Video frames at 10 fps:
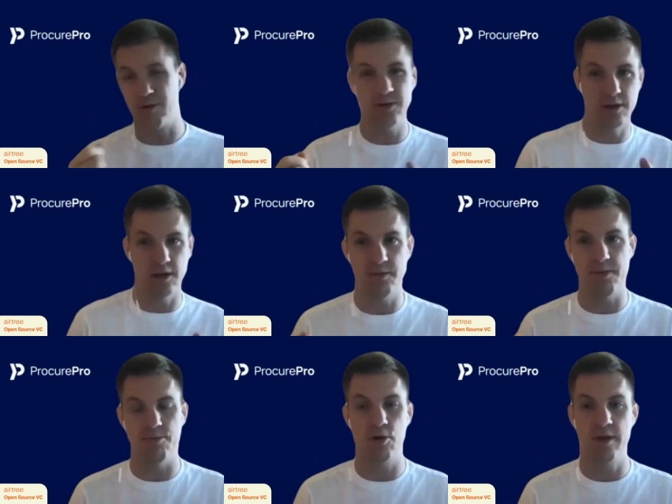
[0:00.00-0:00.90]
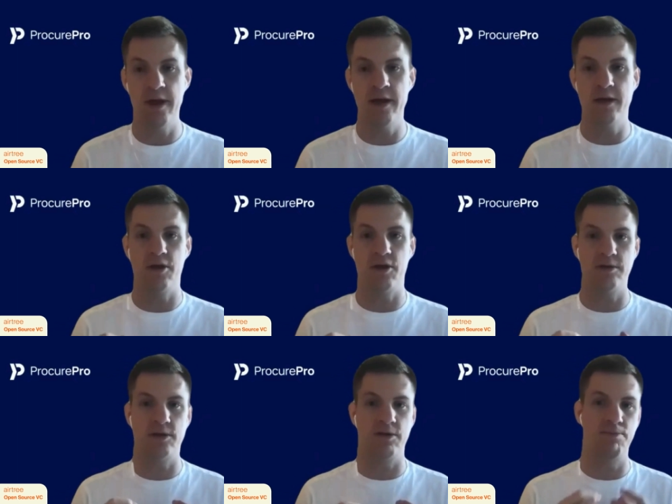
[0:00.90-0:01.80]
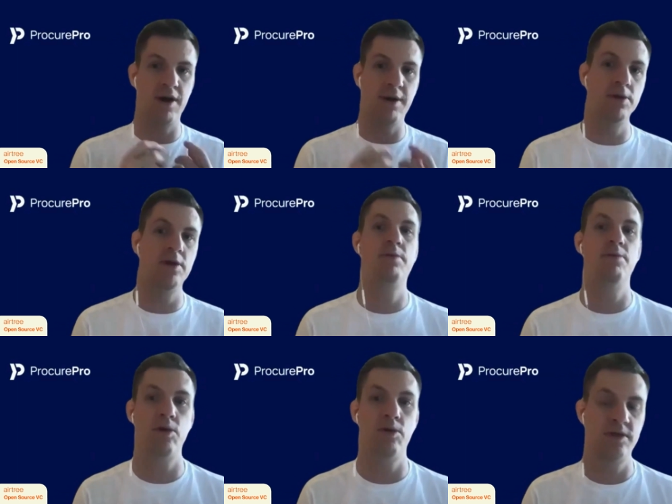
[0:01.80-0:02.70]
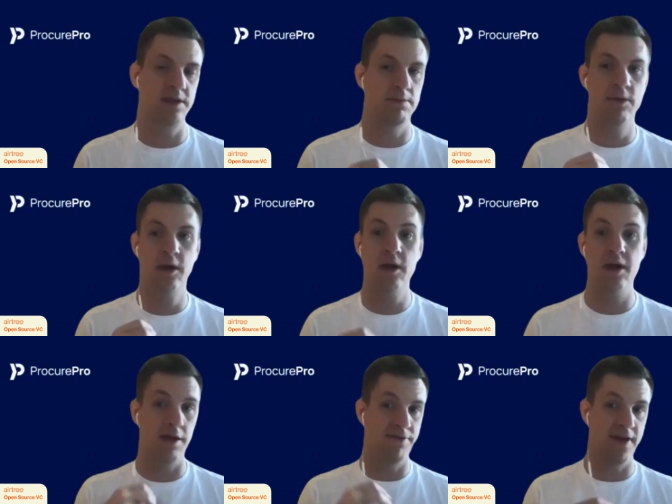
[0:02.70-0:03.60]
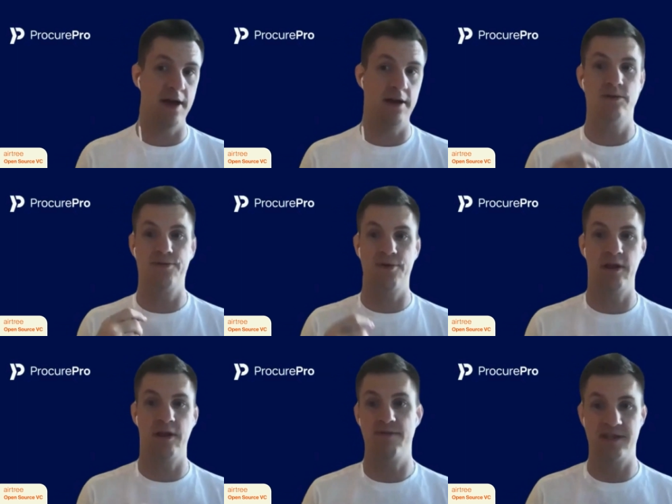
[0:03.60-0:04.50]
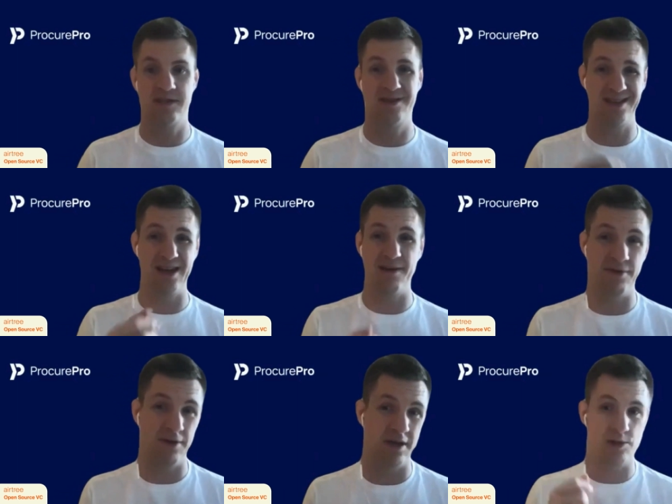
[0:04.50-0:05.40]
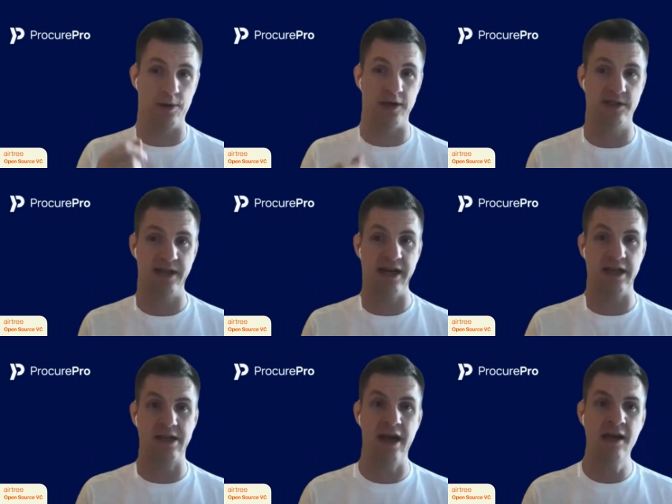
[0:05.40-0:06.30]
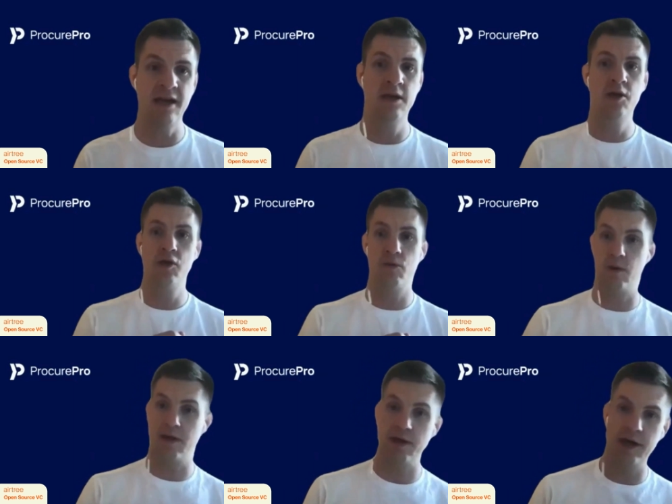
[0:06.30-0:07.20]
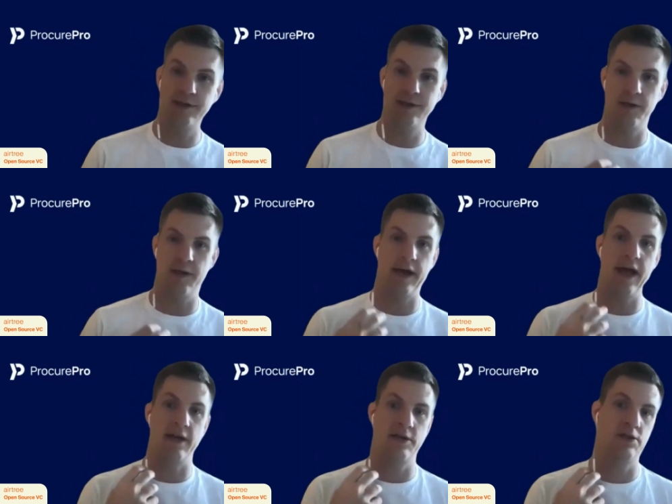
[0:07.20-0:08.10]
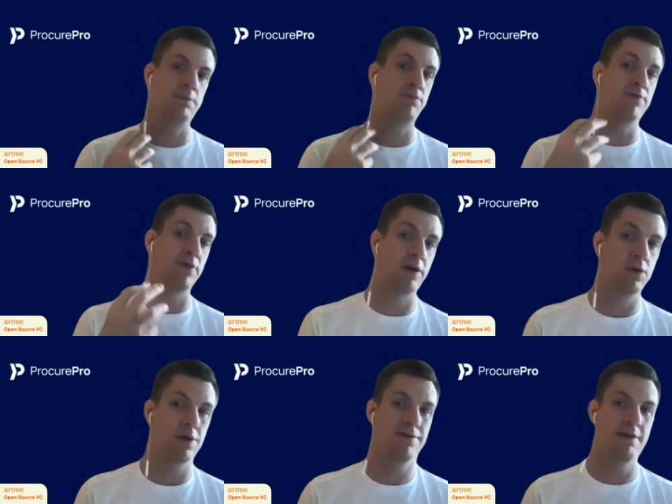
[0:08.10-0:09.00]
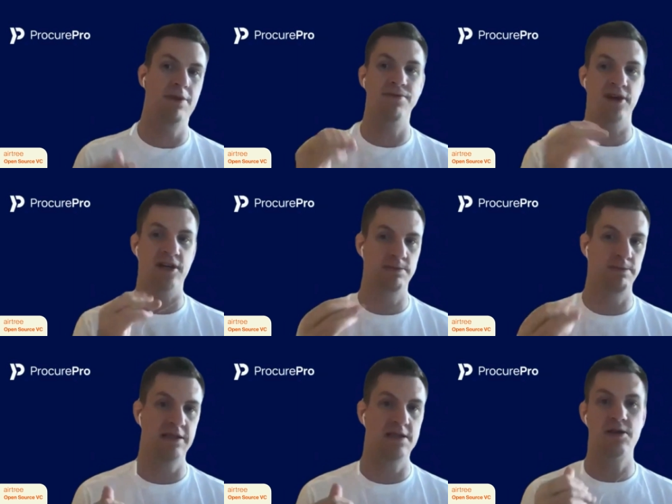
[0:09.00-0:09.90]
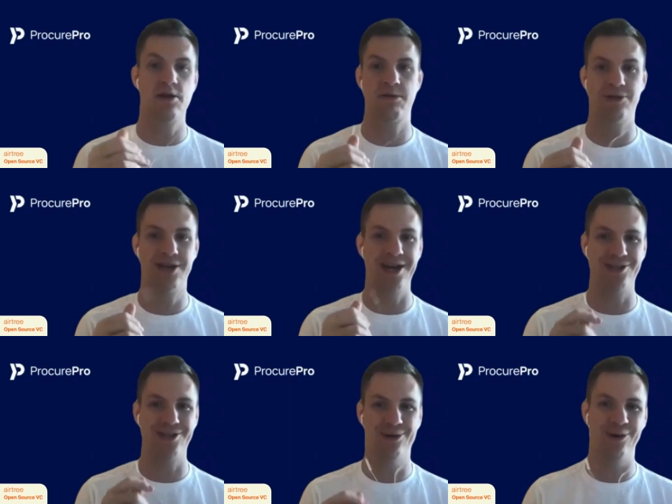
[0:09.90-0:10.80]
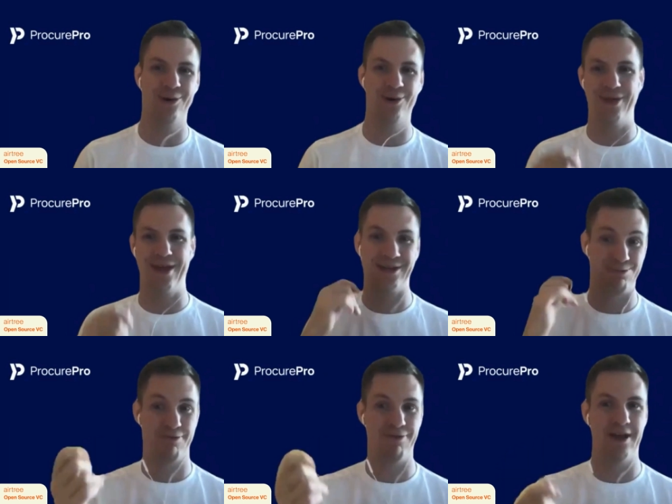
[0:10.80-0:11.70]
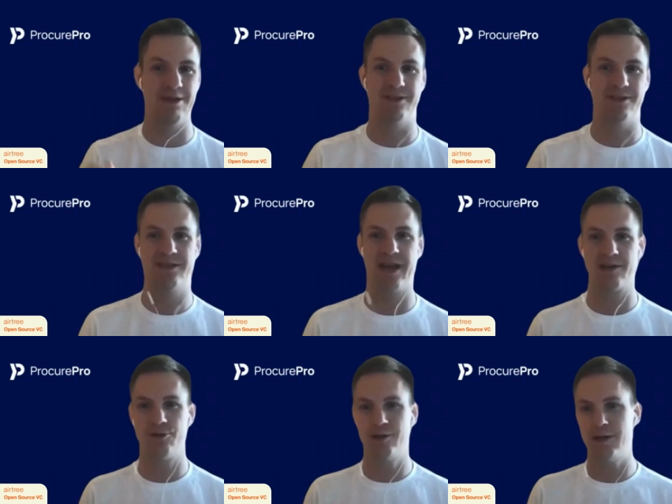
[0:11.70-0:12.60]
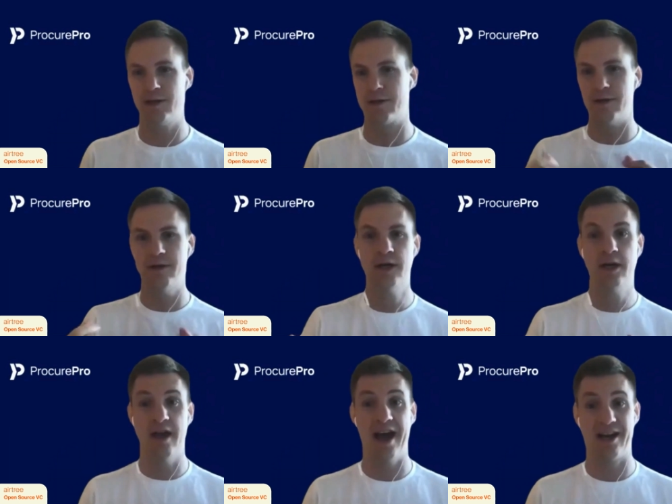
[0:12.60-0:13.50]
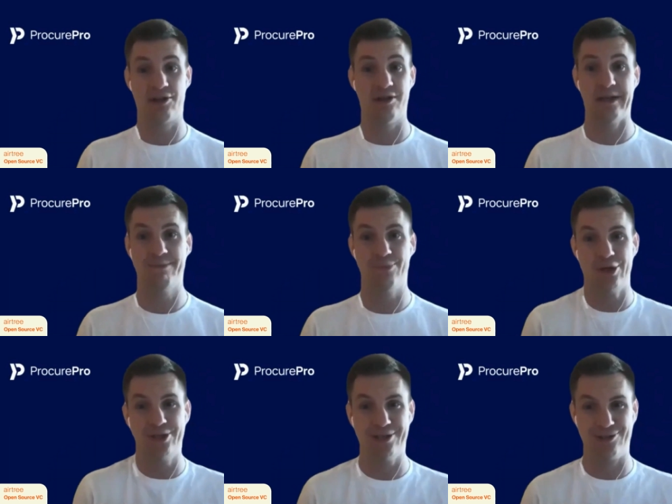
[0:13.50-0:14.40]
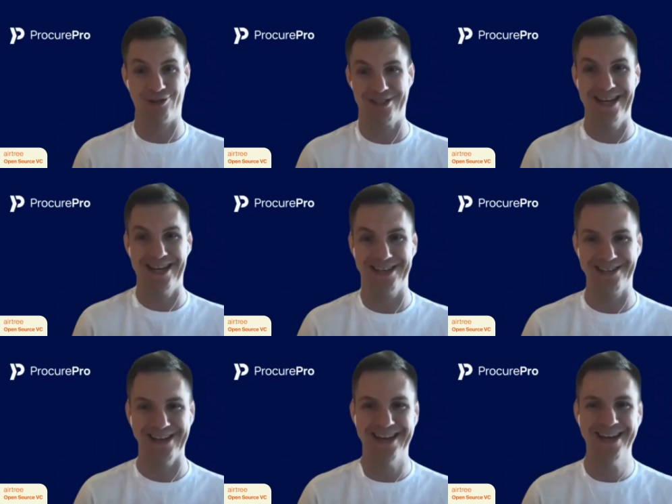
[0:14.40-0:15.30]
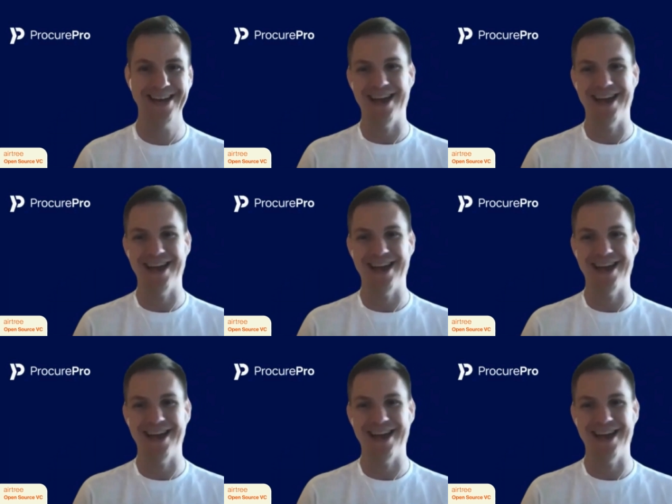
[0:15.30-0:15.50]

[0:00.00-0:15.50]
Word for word: probably do a little bit more of that. You could sort of prep a little bit more with some other founders or friendly investors and get a few of those questions out of the gate. Whether you need to like actually provide all of them in the first pass of the documentation or, or then just provide them as a secondary and you could actually use it strategically